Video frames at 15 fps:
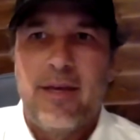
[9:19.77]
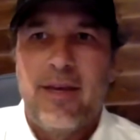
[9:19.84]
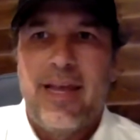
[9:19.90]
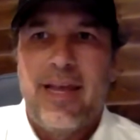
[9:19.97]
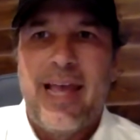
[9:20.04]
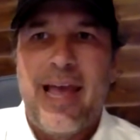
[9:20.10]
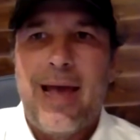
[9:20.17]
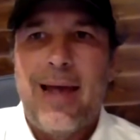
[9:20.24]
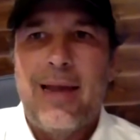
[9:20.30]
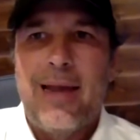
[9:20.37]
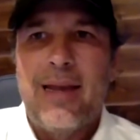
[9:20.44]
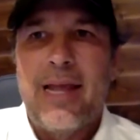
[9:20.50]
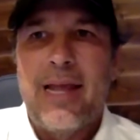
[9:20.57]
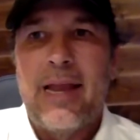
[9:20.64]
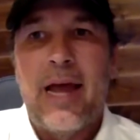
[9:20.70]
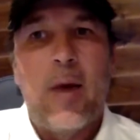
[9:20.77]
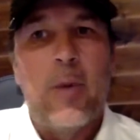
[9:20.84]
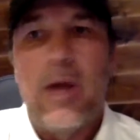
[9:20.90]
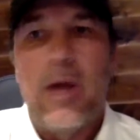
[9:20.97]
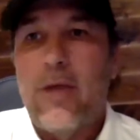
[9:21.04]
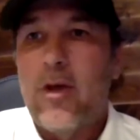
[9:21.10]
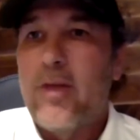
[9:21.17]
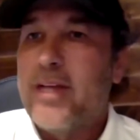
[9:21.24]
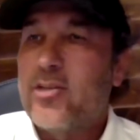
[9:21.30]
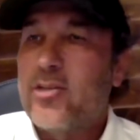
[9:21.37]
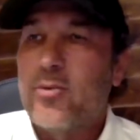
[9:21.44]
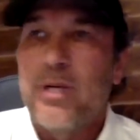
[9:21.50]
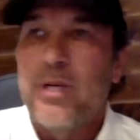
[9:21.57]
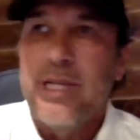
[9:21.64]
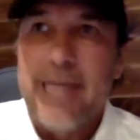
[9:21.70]
And that, we all know that's
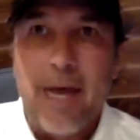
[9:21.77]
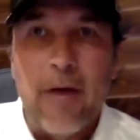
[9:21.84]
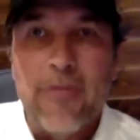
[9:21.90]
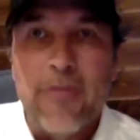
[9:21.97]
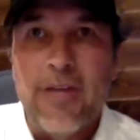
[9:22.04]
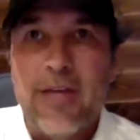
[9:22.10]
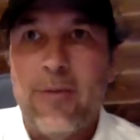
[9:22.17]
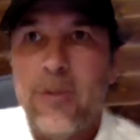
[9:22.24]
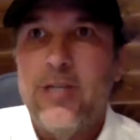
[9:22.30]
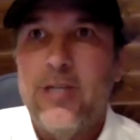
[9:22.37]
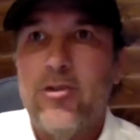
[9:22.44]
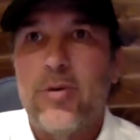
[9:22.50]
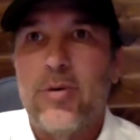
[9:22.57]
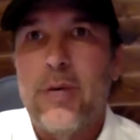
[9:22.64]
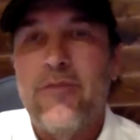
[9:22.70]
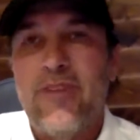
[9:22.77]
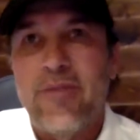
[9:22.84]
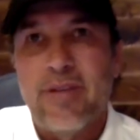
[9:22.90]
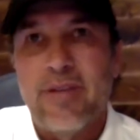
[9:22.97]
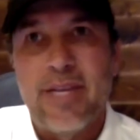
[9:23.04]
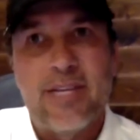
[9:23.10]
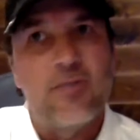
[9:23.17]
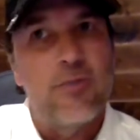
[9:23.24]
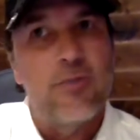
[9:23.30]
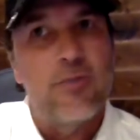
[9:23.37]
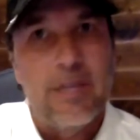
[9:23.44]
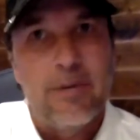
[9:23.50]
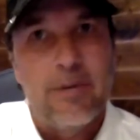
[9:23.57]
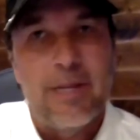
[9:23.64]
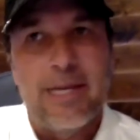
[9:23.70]
really healthy. When you dream vividly, it's really,
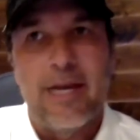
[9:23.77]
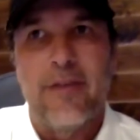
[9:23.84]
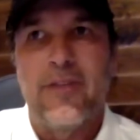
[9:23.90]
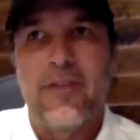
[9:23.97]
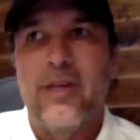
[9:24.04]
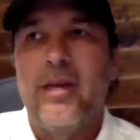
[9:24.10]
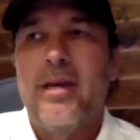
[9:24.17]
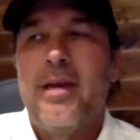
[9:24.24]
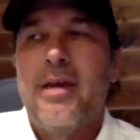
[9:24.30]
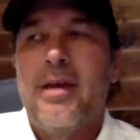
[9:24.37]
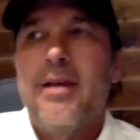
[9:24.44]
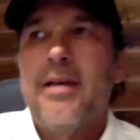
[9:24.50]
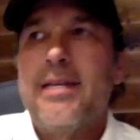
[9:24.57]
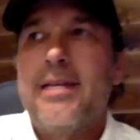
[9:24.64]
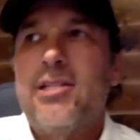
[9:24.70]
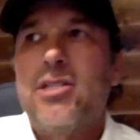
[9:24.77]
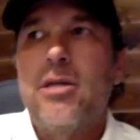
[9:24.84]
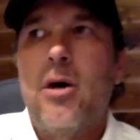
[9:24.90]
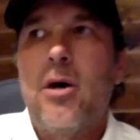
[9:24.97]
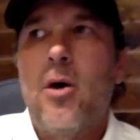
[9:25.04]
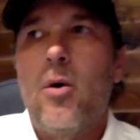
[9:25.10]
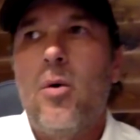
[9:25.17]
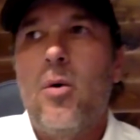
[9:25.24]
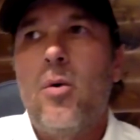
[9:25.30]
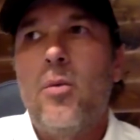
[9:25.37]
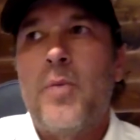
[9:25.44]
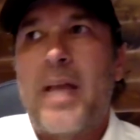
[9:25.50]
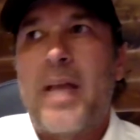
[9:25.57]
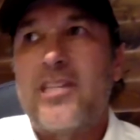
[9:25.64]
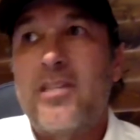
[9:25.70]
really healthy. And so
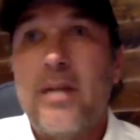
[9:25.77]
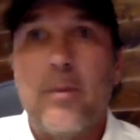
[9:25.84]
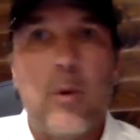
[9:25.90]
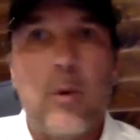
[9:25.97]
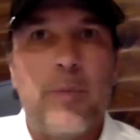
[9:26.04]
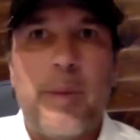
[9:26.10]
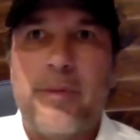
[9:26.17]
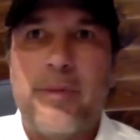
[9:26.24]
that's the number one people